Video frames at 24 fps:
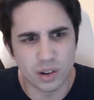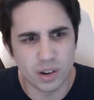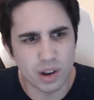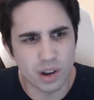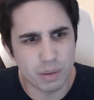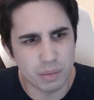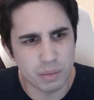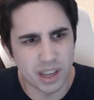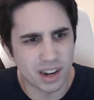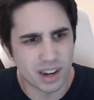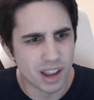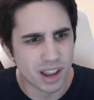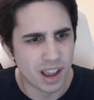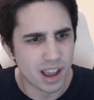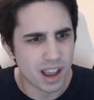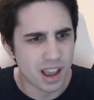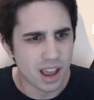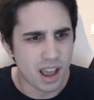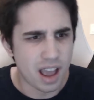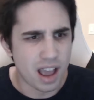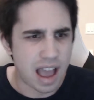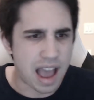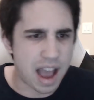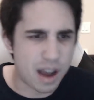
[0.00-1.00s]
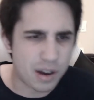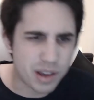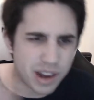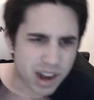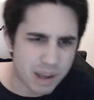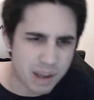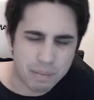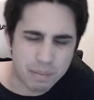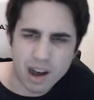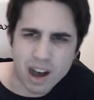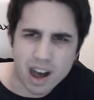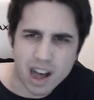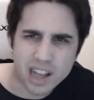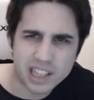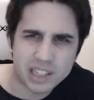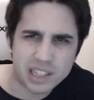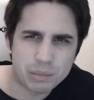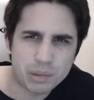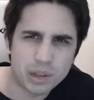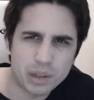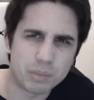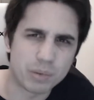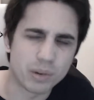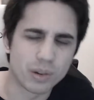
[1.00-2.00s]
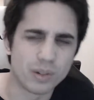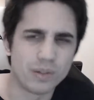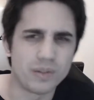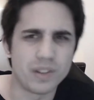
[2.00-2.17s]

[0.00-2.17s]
I mean, how can I possibly prove